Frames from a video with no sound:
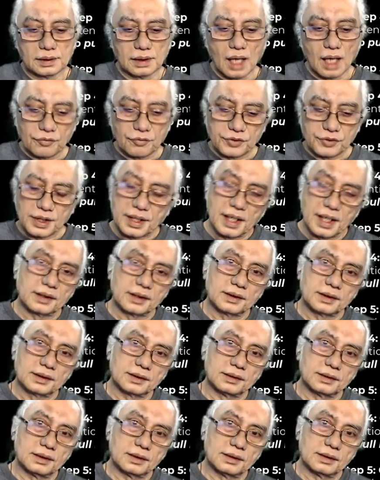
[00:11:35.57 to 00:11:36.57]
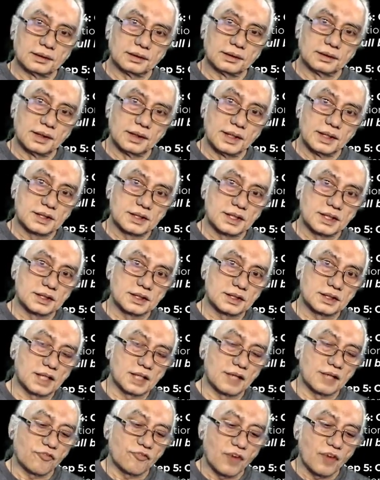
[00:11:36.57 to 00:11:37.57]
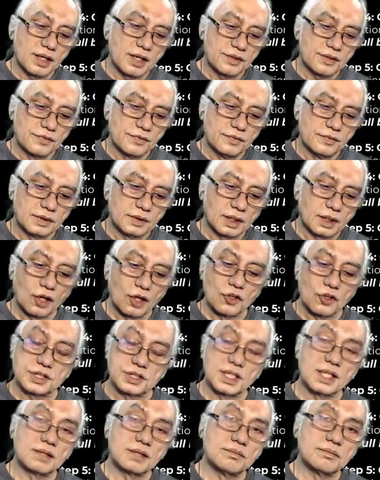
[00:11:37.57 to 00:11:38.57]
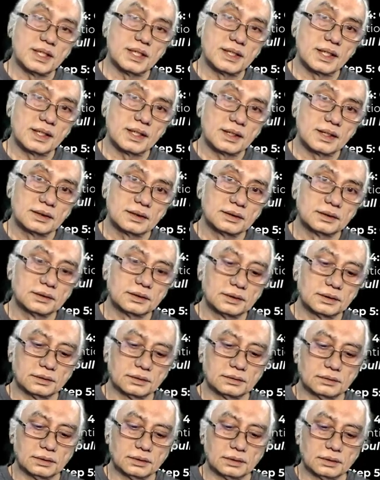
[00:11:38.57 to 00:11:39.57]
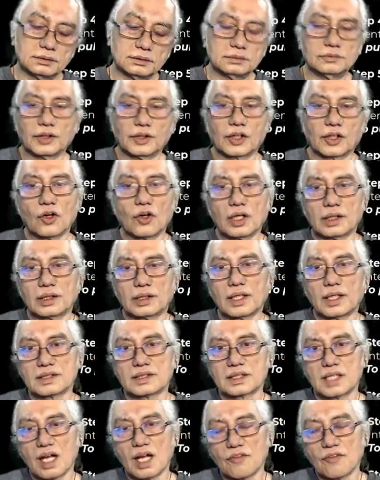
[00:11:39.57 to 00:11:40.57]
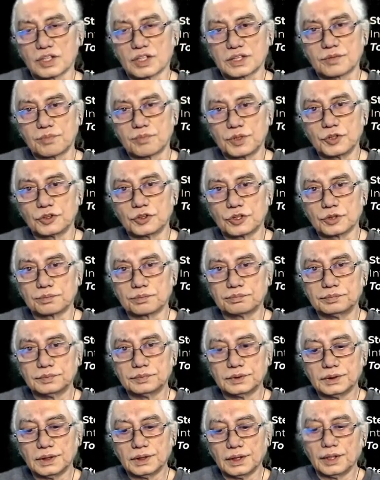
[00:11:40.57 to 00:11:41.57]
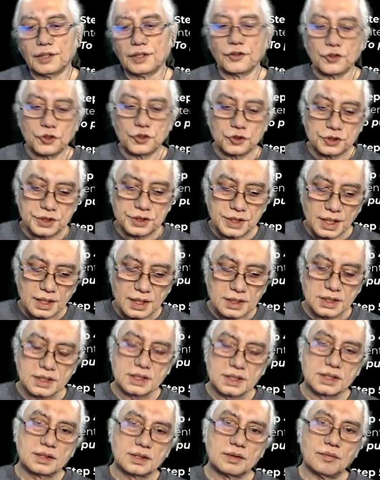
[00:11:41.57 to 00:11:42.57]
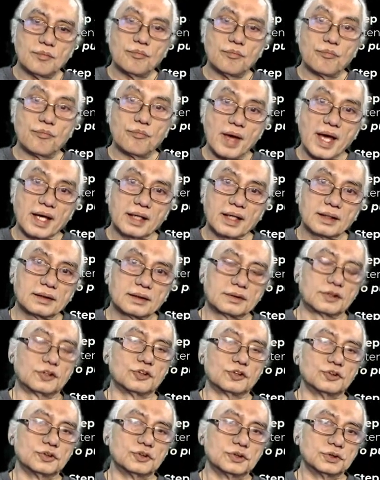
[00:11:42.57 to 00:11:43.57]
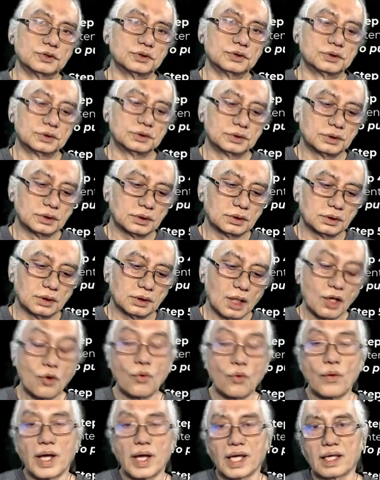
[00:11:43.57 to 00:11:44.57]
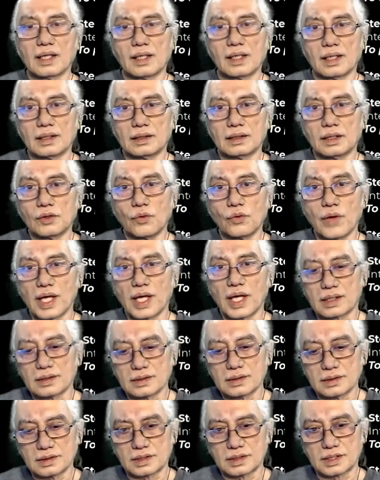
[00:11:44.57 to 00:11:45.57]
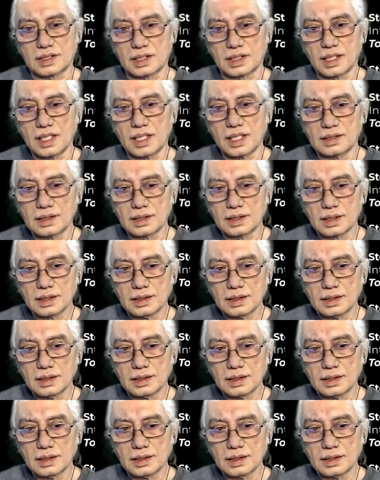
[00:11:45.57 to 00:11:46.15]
After that is a step 5, closing breathing. We call it as nafas penutup. You just back to awake state.